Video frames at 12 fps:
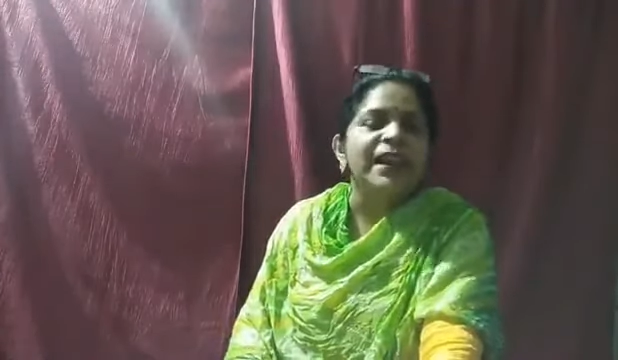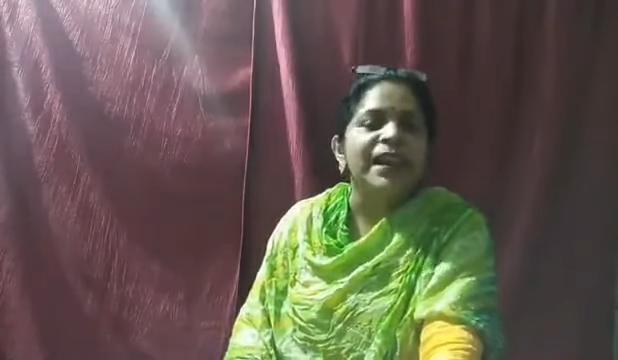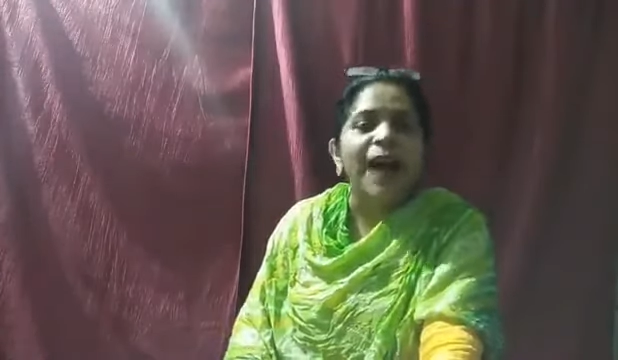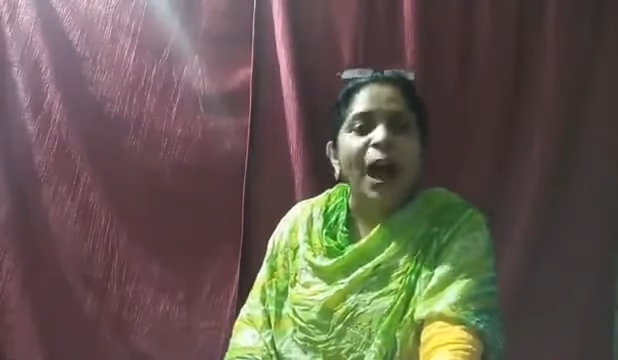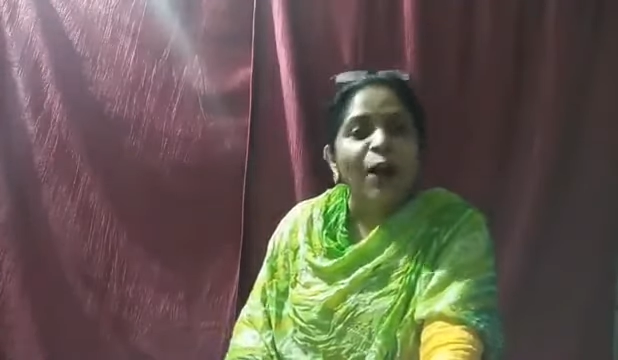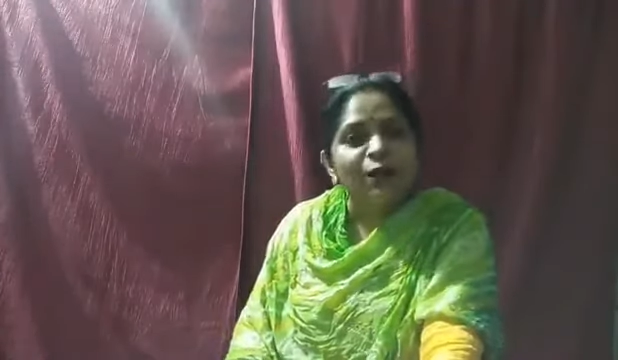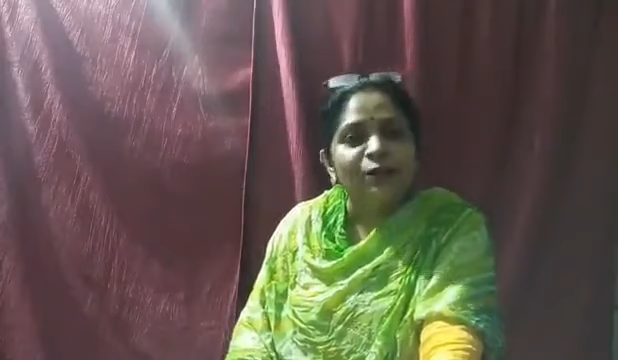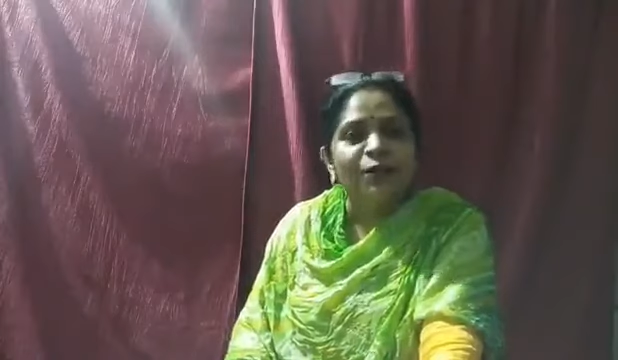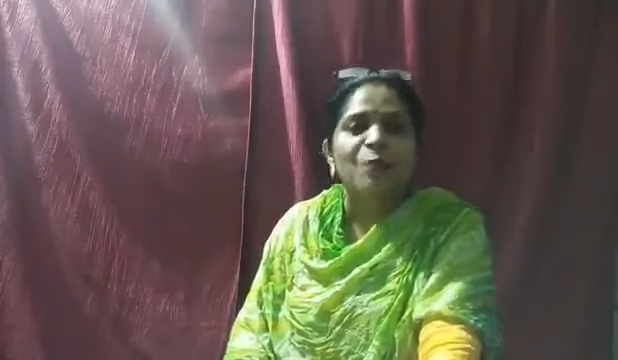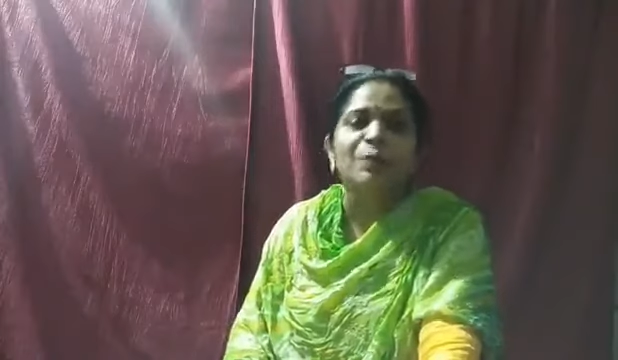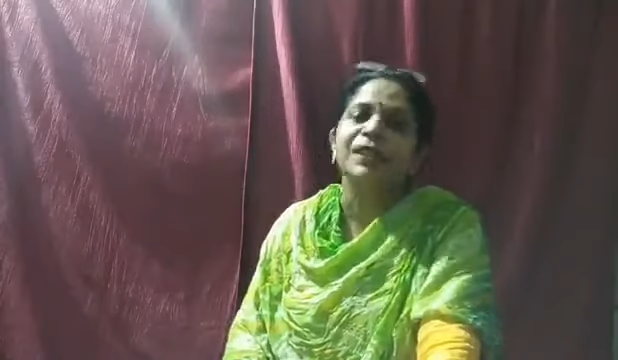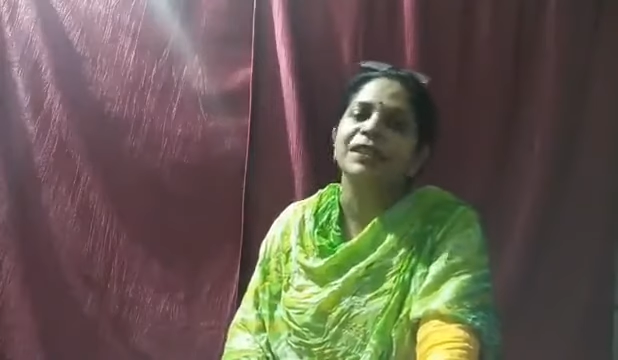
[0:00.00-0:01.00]
A House
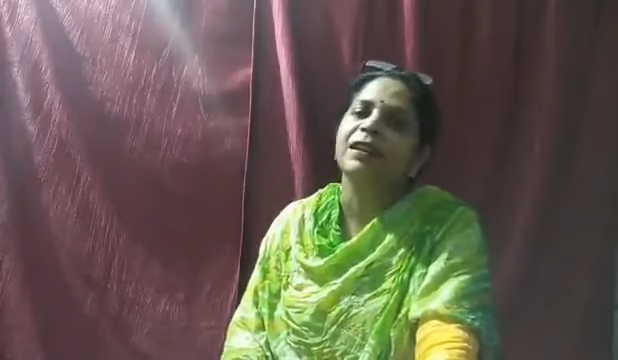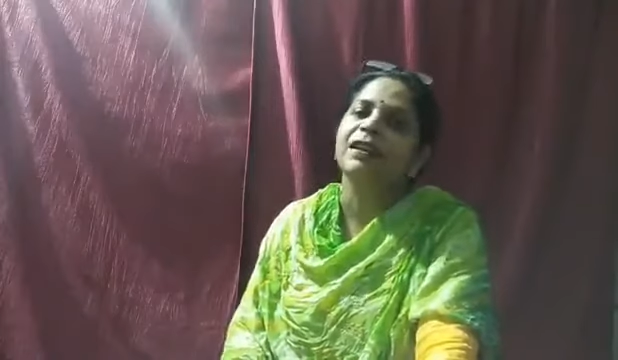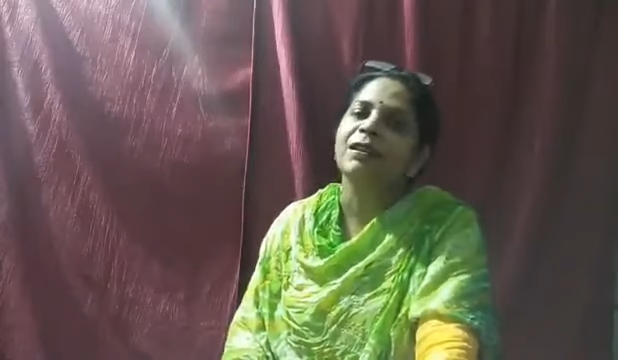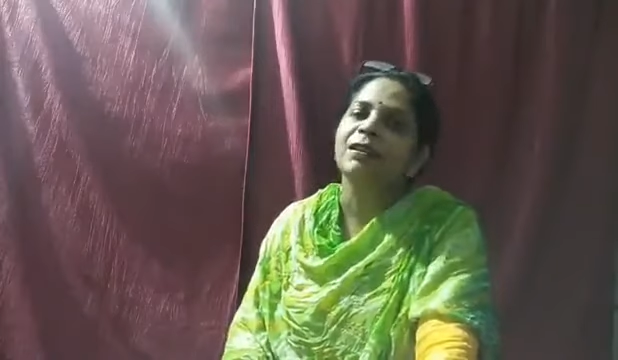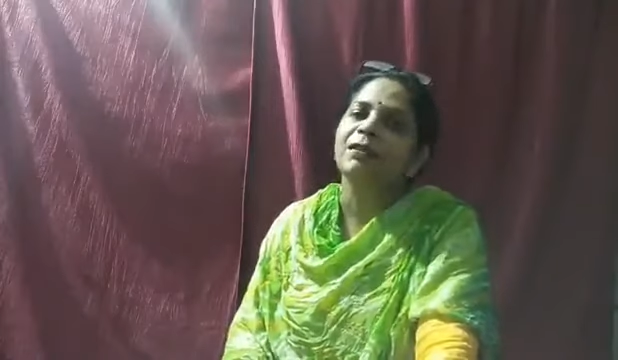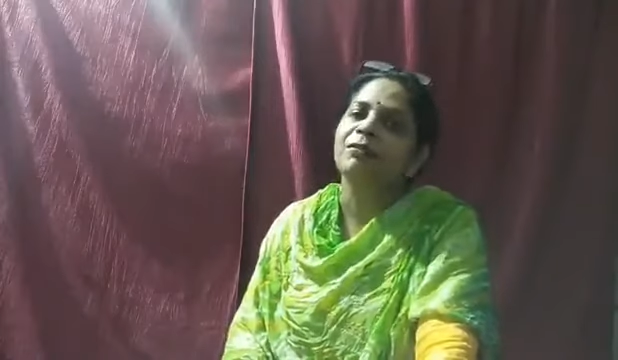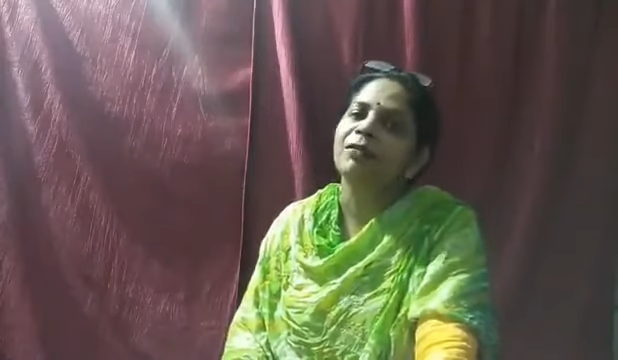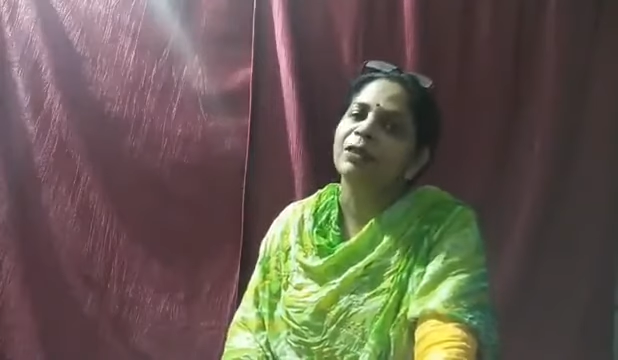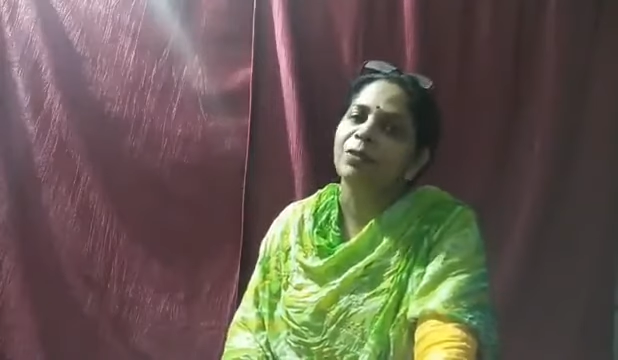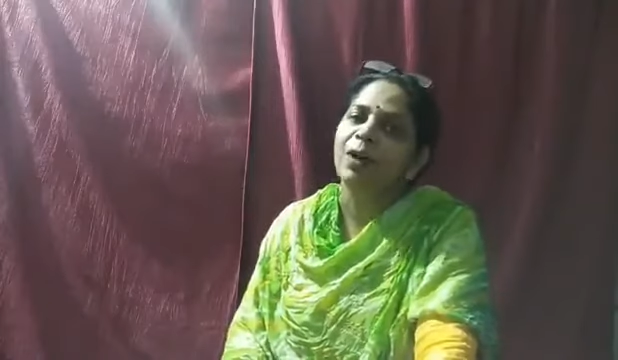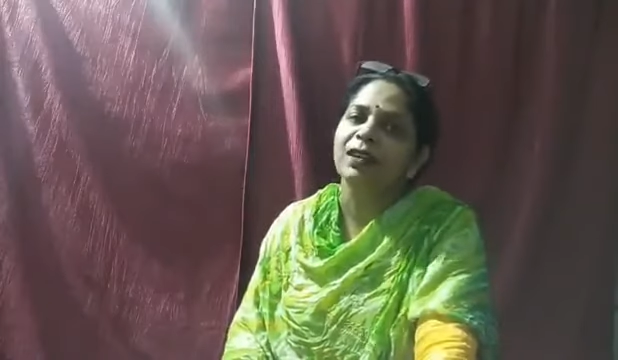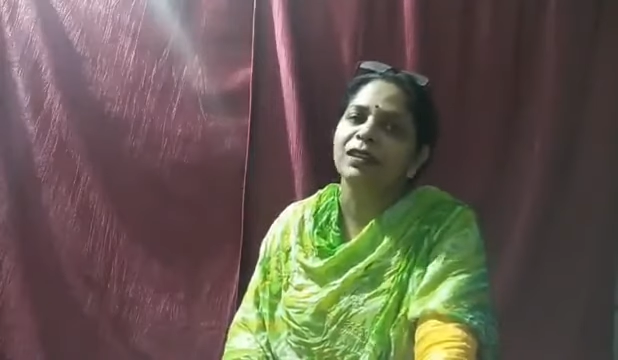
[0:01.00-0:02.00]
for Mr.
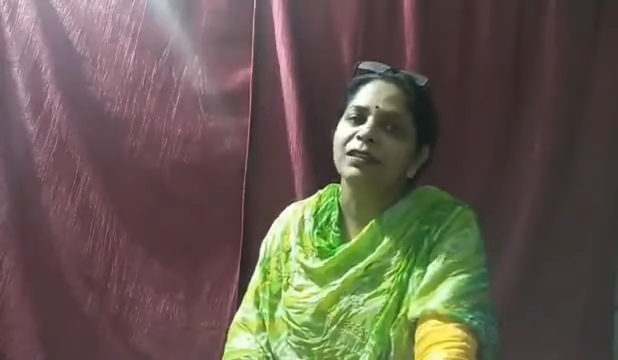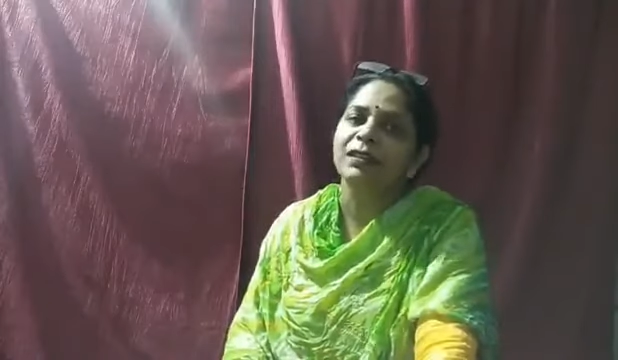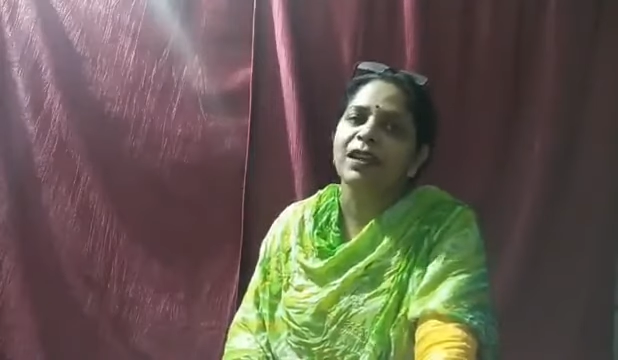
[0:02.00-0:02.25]
Biswas.